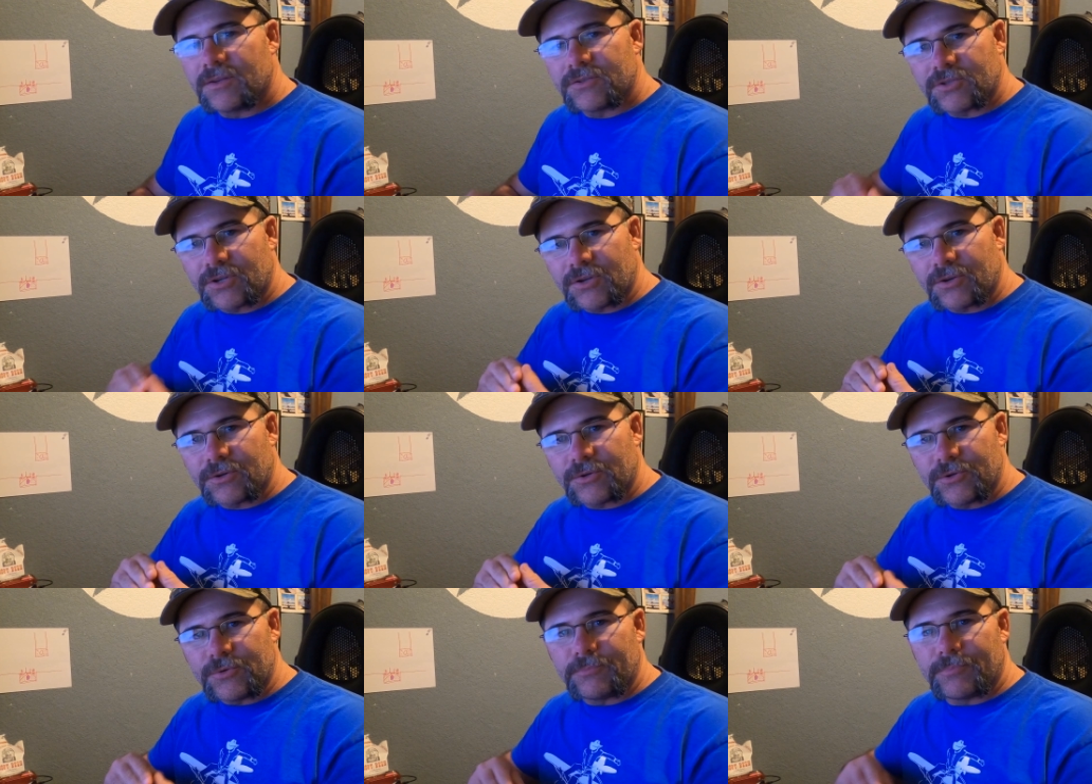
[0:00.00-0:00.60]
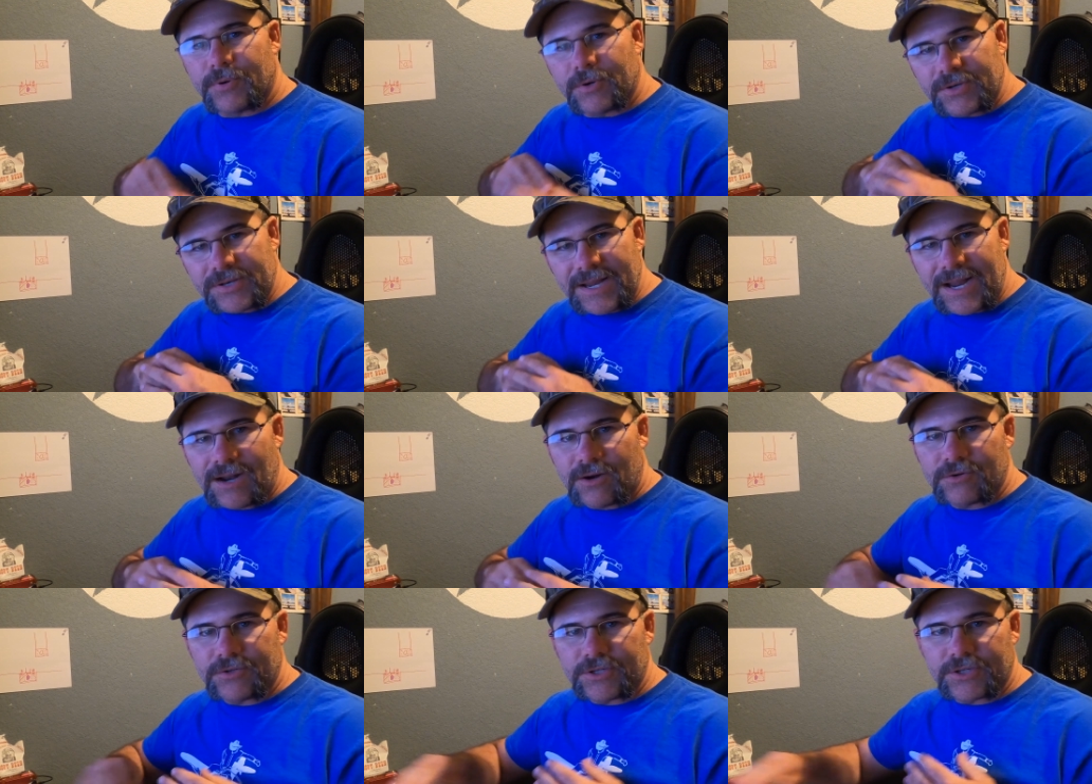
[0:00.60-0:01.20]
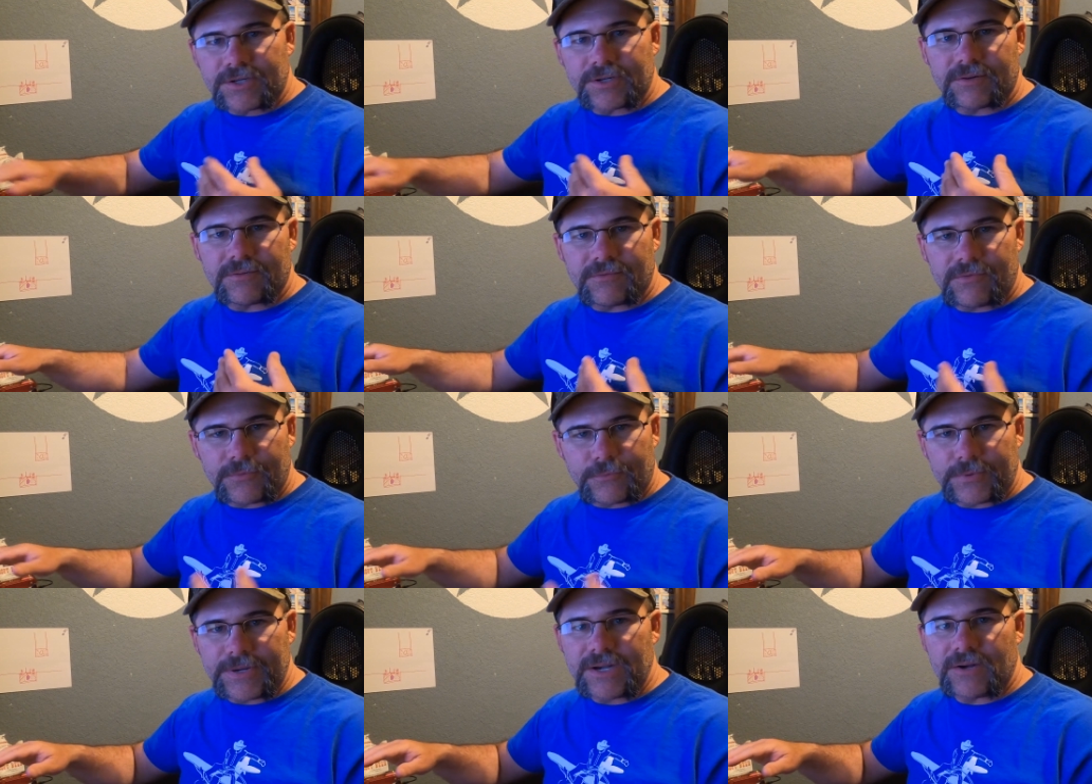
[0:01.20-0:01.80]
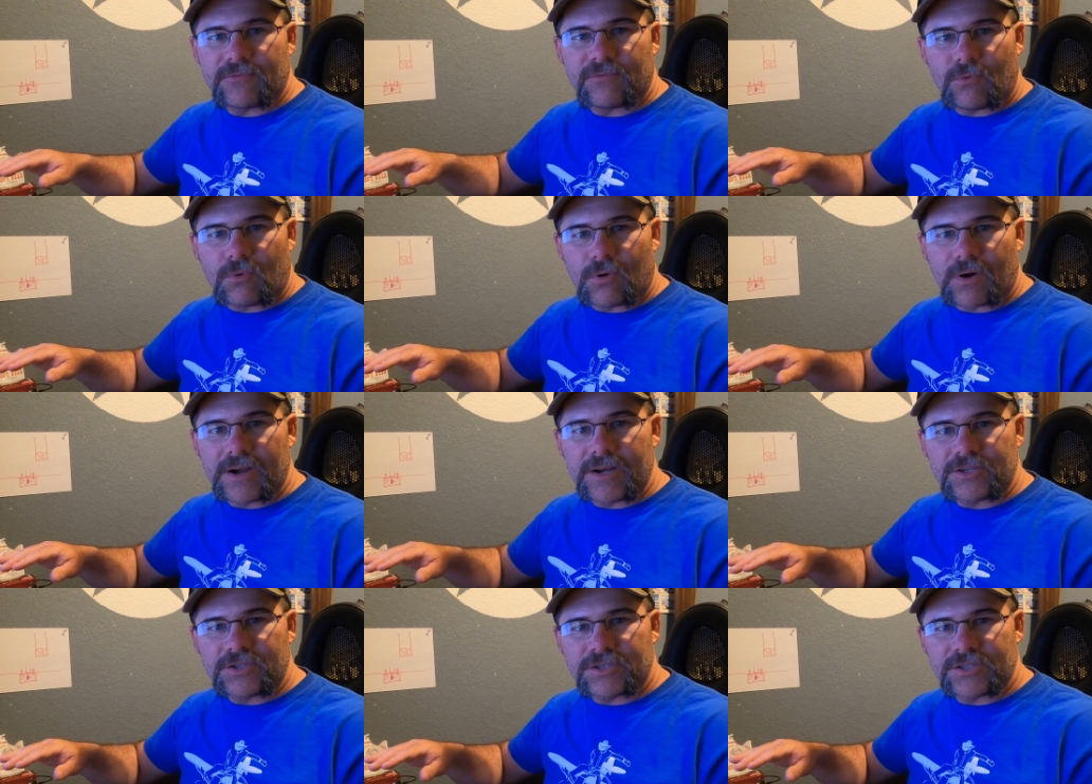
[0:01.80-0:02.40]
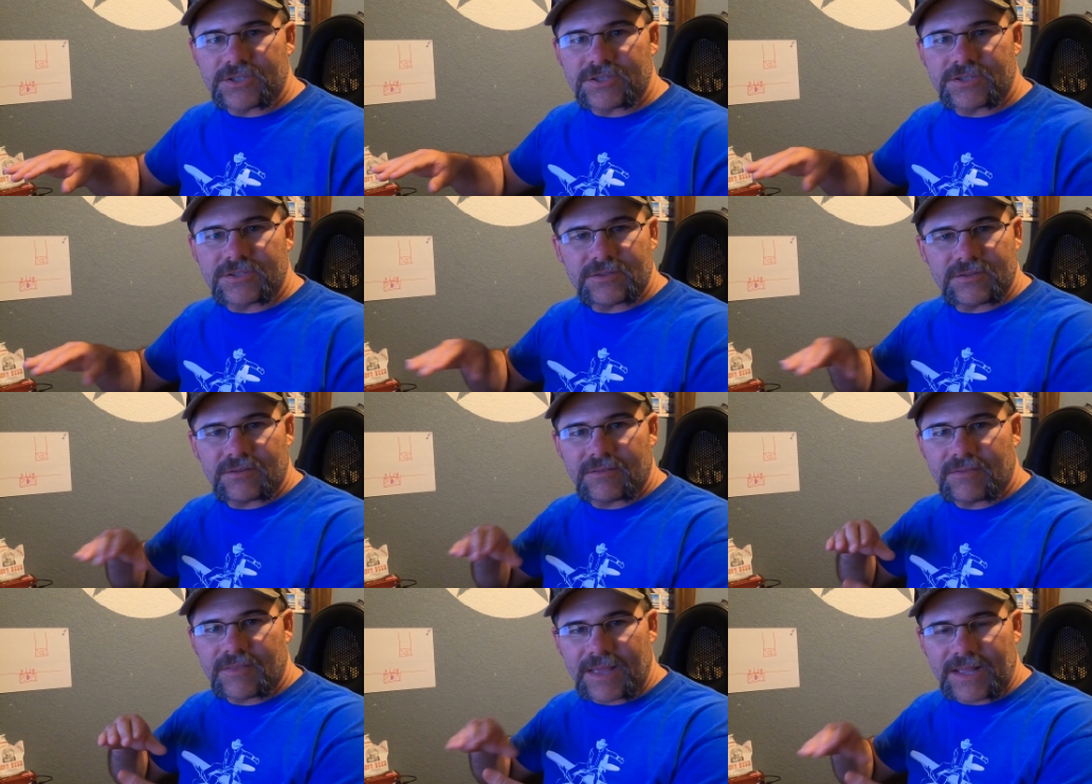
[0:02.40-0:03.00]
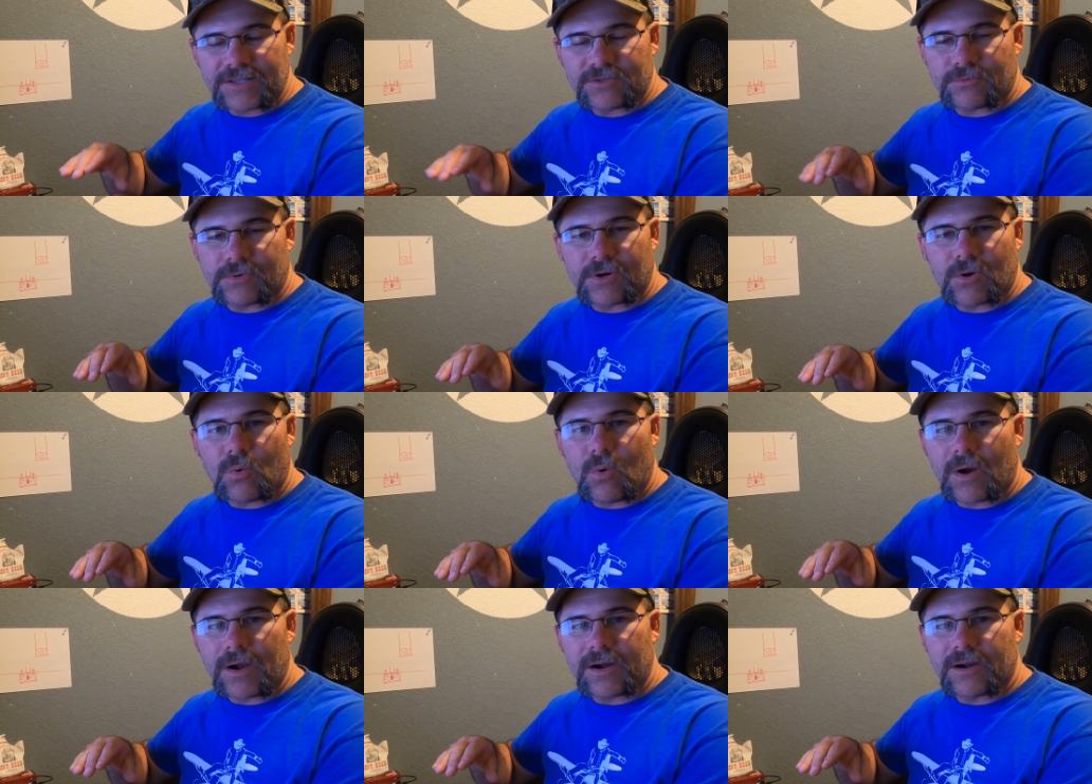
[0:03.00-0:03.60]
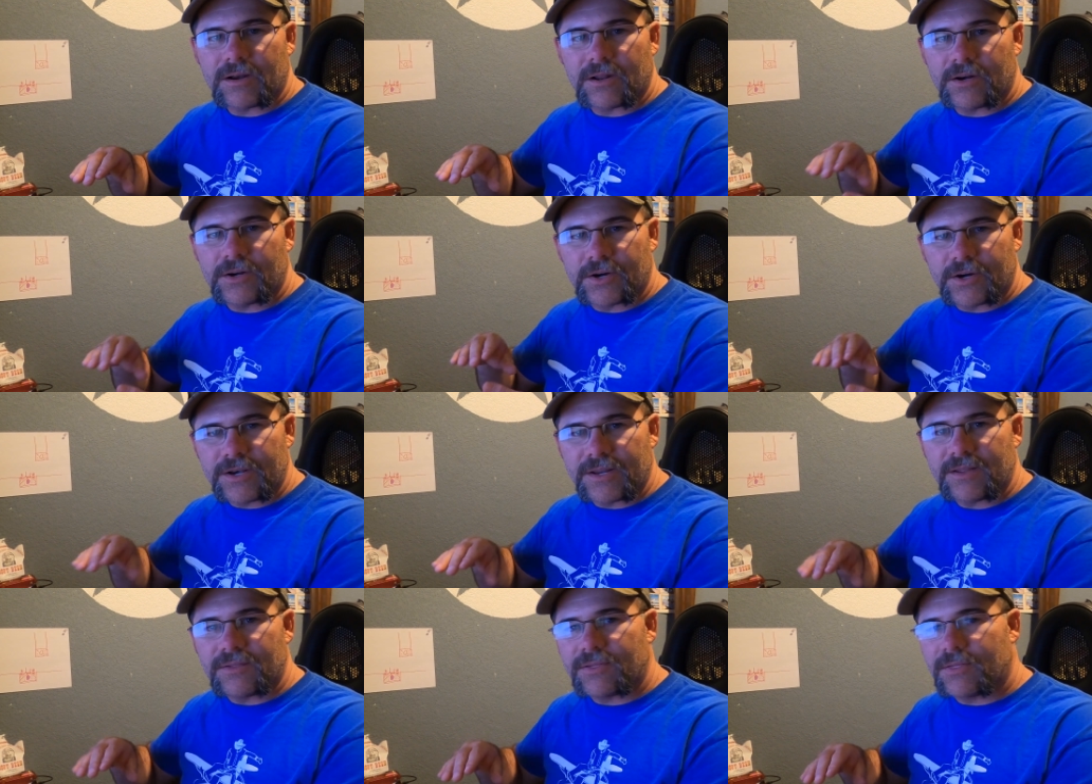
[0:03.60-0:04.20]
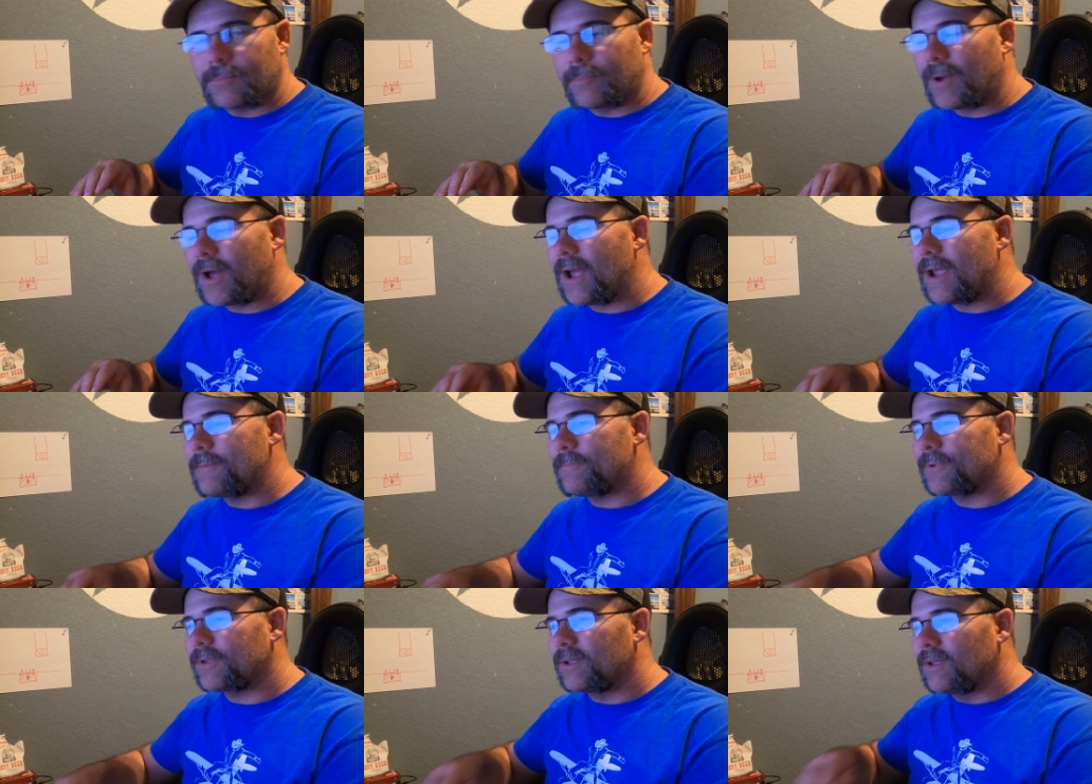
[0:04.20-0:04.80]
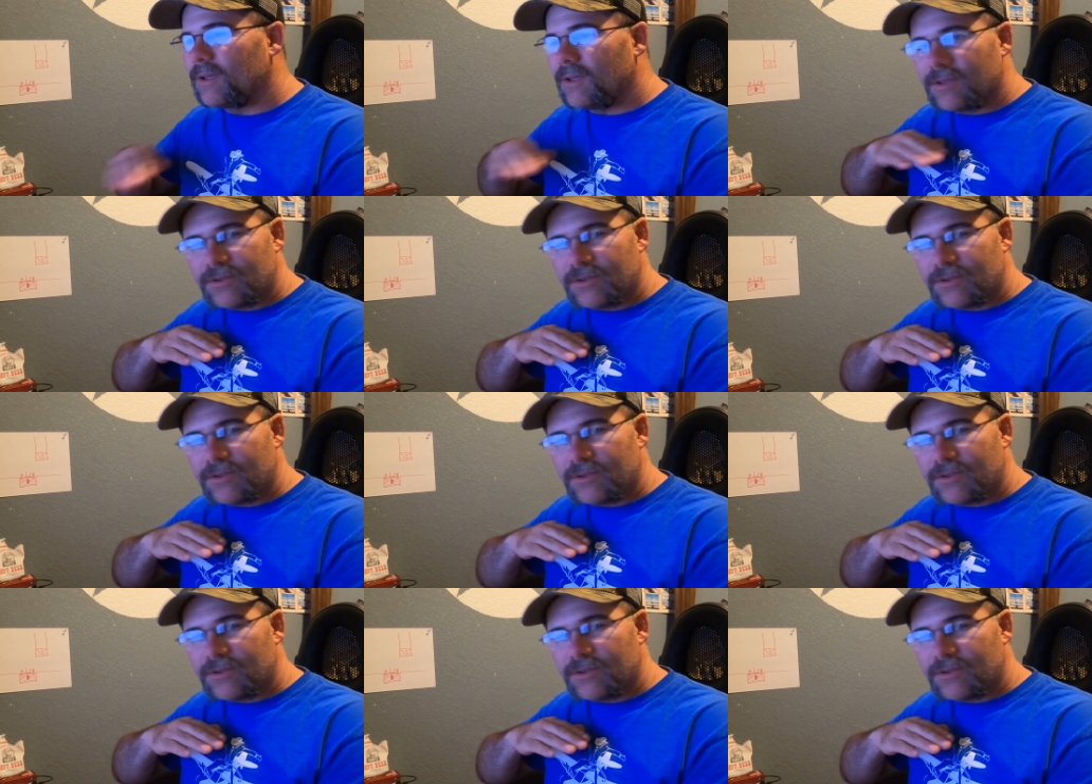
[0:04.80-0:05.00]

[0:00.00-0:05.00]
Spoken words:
So you put down your 3 to 4 inches that's required underneath the pipe,